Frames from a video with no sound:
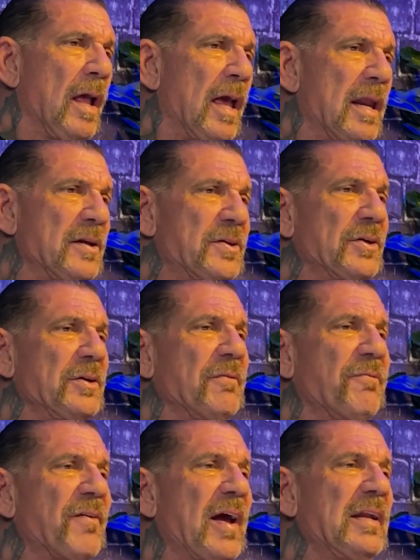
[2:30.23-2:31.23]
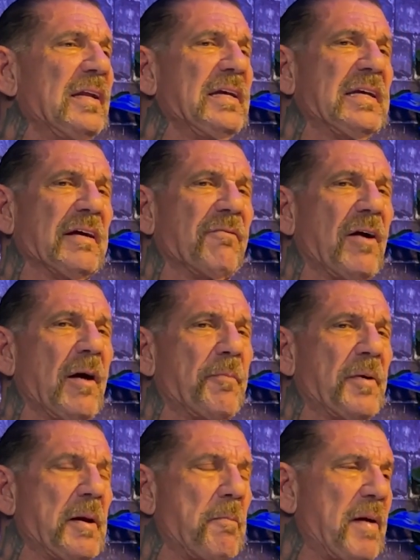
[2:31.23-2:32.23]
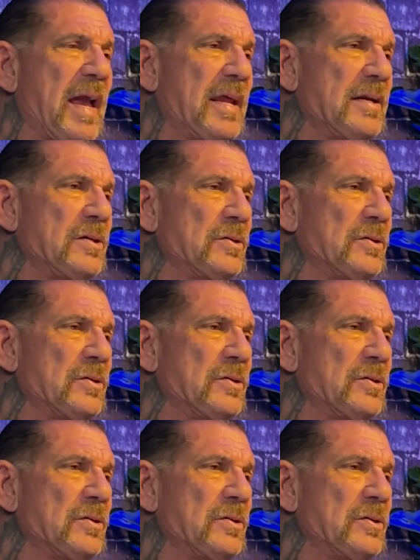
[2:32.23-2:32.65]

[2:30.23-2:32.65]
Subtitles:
And until you finally give up and abandon